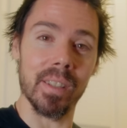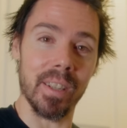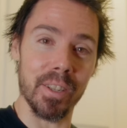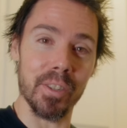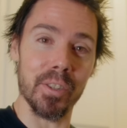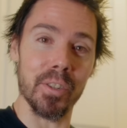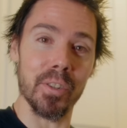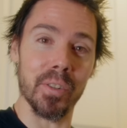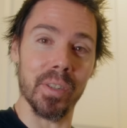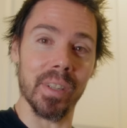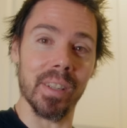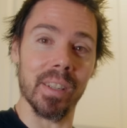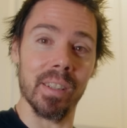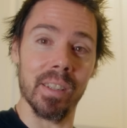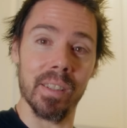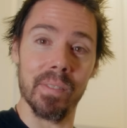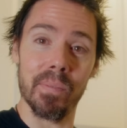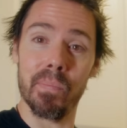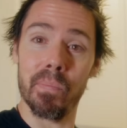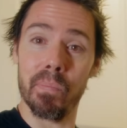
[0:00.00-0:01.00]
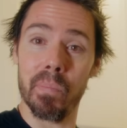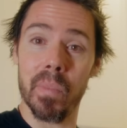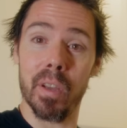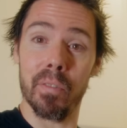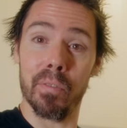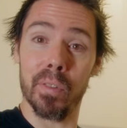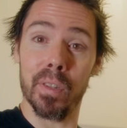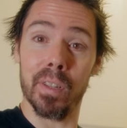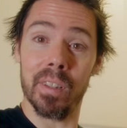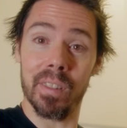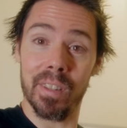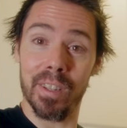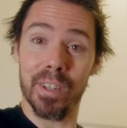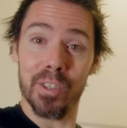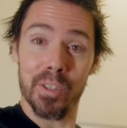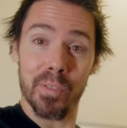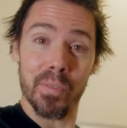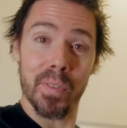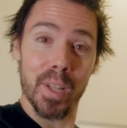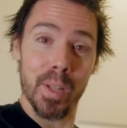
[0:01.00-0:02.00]
How you doing? Affiliate
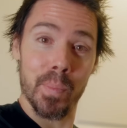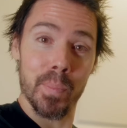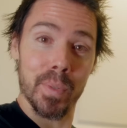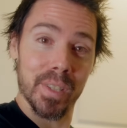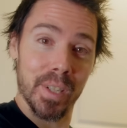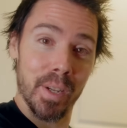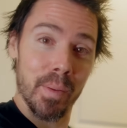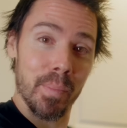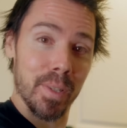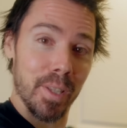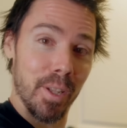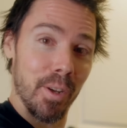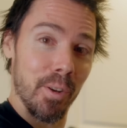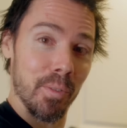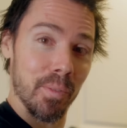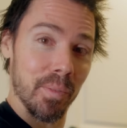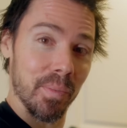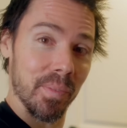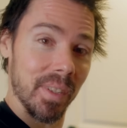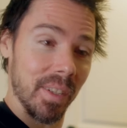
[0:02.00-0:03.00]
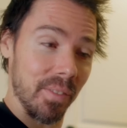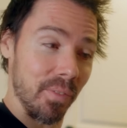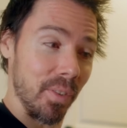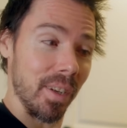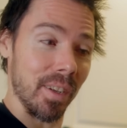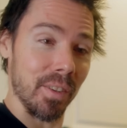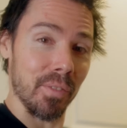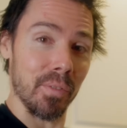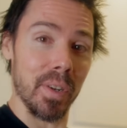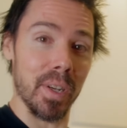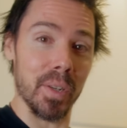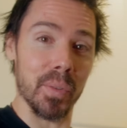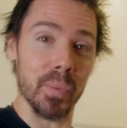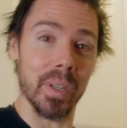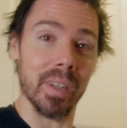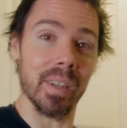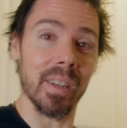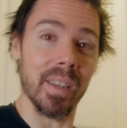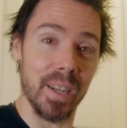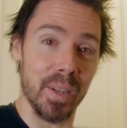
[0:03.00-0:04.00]
links available down below. If I can find
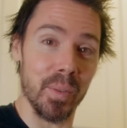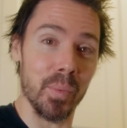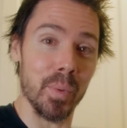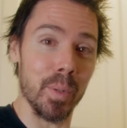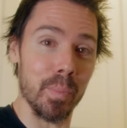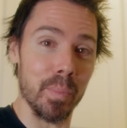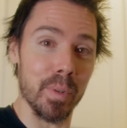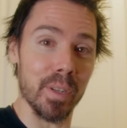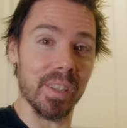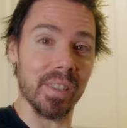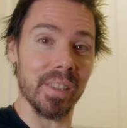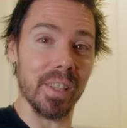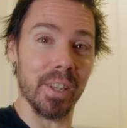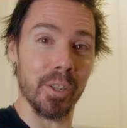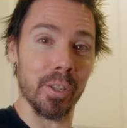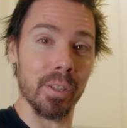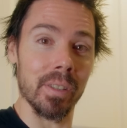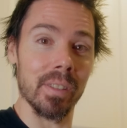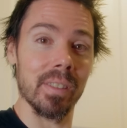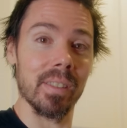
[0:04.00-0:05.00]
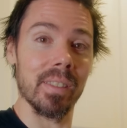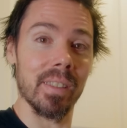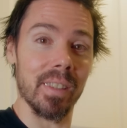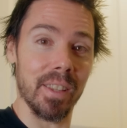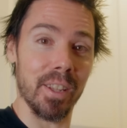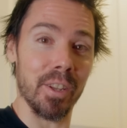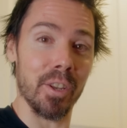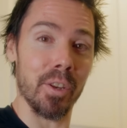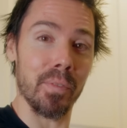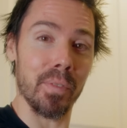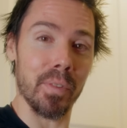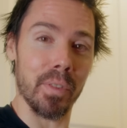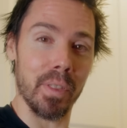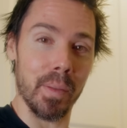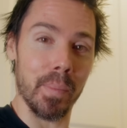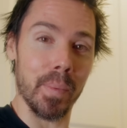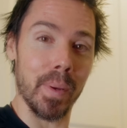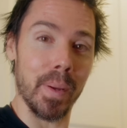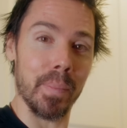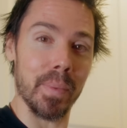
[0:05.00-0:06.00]
one, I will put it there. Thank you for
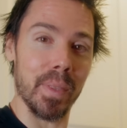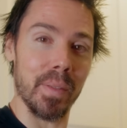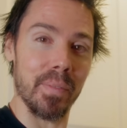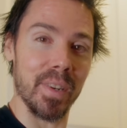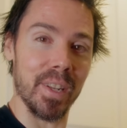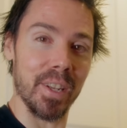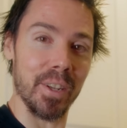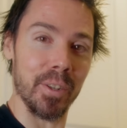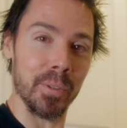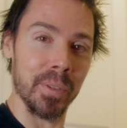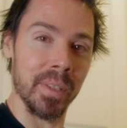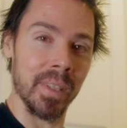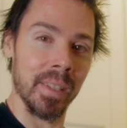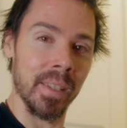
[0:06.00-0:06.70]
thumbing up the video.